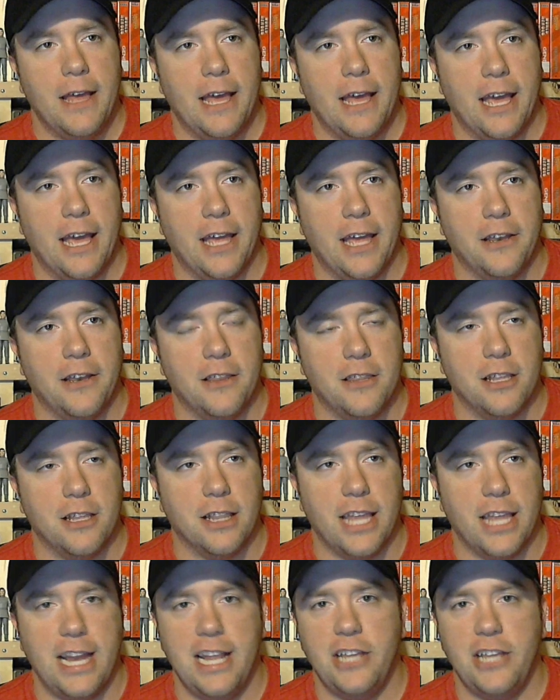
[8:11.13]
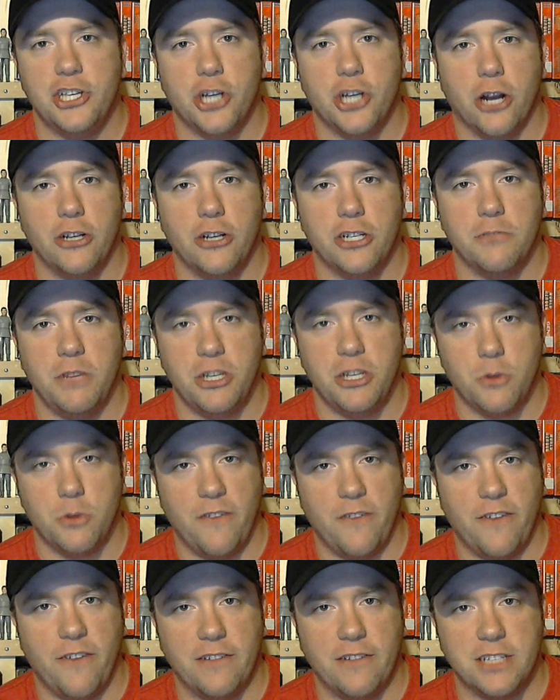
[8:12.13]
And the lady charges me
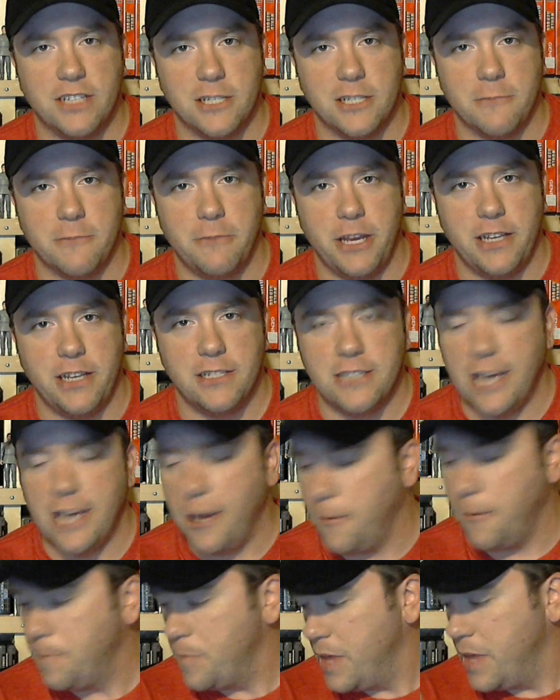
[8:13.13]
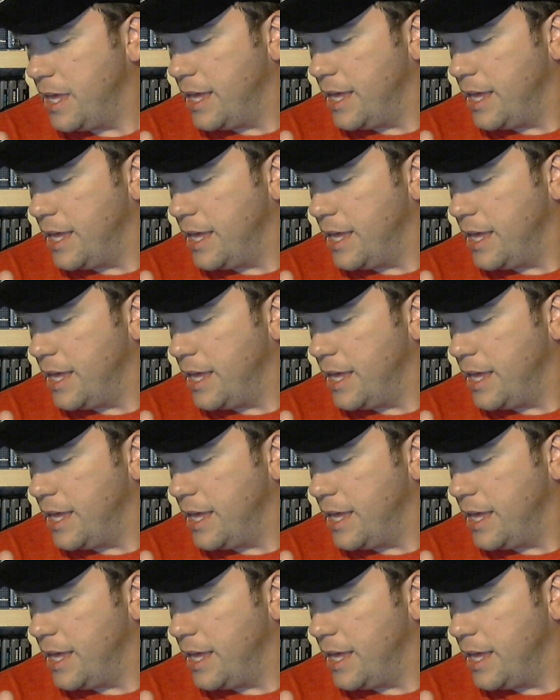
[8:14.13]
25 cents a piece. Now,